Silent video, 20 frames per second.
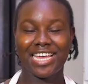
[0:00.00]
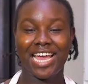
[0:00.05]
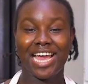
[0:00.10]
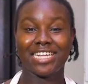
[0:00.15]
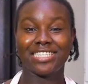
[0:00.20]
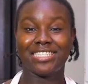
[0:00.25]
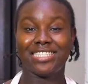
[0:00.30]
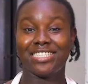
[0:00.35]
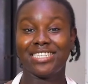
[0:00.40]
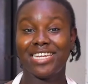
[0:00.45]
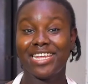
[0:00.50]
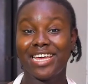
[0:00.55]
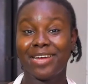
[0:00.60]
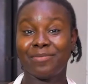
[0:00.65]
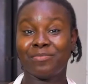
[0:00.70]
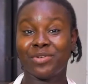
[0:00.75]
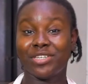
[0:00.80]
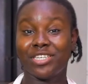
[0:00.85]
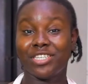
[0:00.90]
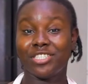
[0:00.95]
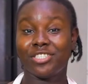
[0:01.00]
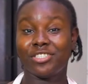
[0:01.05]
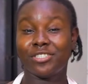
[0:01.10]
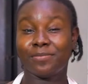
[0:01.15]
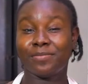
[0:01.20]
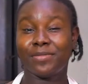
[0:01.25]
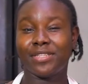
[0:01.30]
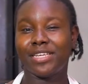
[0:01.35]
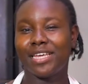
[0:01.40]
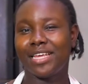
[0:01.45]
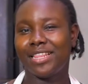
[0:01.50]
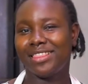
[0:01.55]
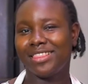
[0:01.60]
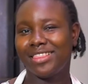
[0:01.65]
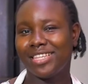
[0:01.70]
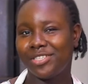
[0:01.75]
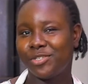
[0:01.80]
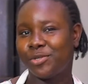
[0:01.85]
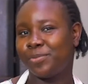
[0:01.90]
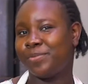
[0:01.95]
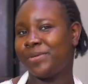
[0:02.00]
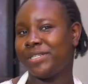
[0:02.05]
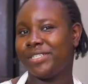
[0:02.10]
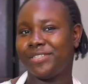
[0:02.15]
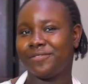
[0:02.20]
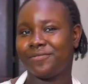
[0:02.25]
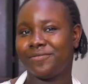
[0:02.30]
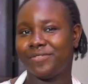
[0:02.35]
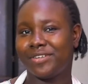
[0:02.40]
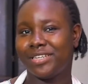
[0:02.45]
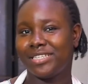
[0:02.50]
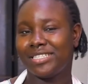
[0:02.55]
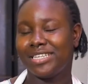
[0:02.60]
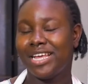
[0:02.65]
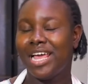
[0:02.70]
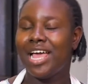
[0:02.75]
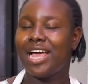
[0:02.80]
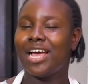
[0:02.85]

and today I'm bringing something a little bit different.